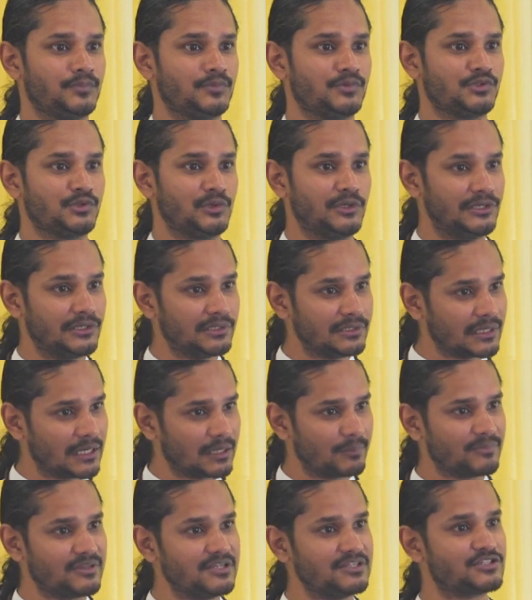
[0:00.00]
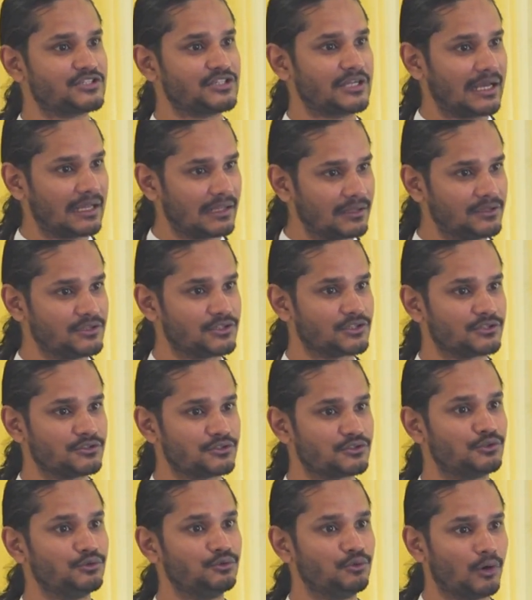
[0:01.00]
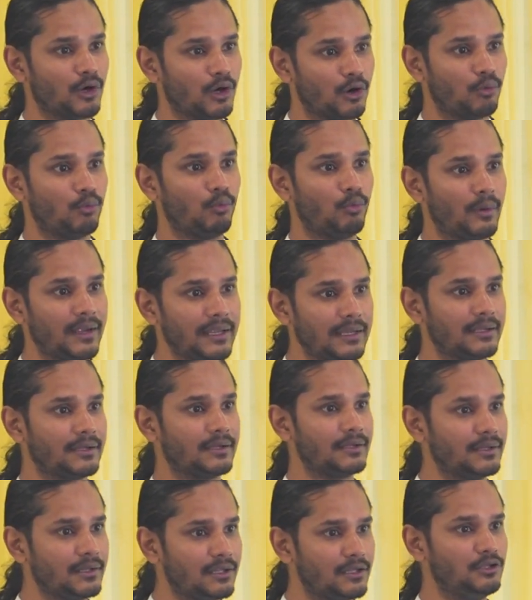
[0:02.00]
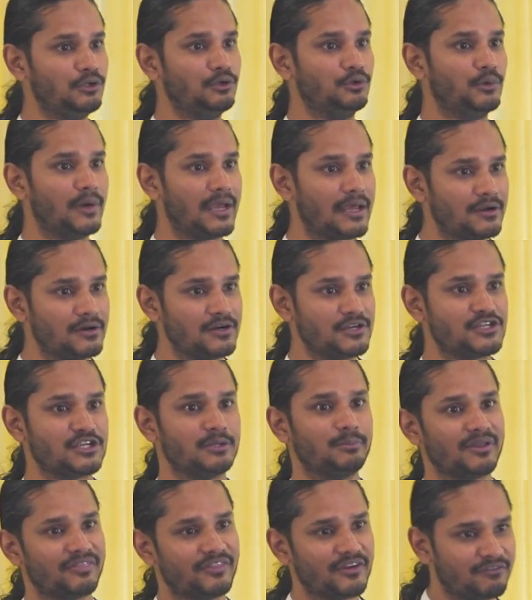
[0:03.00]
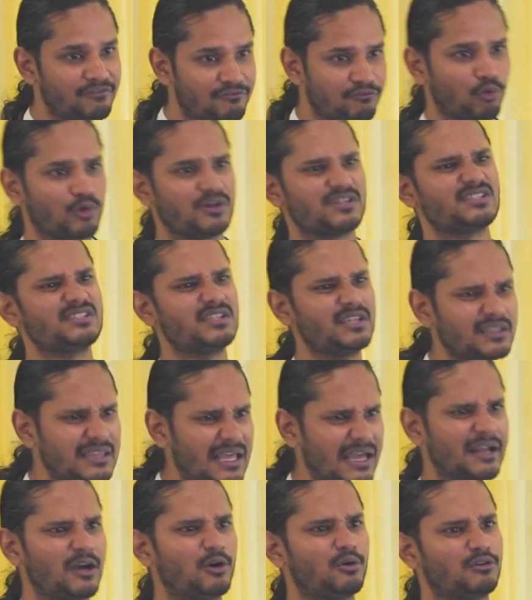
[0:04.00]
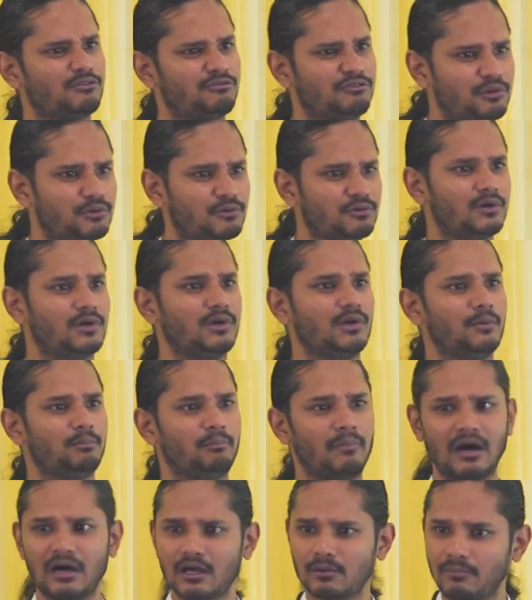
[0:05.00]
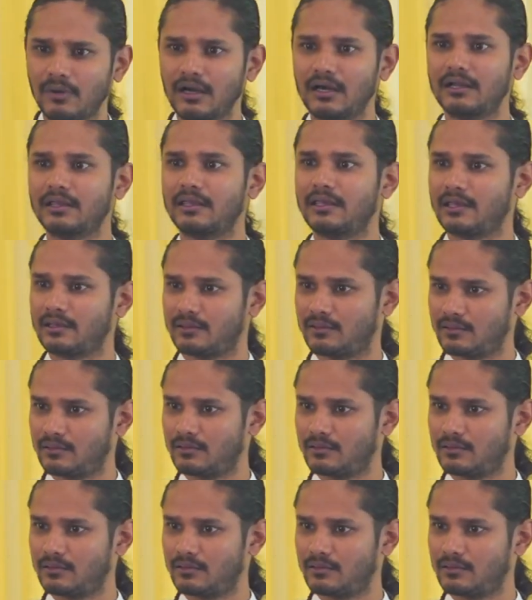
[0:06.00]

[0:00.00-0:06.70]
So here come these challenges to awakening you energy, but they're forcing that out of you. Mar mar ke.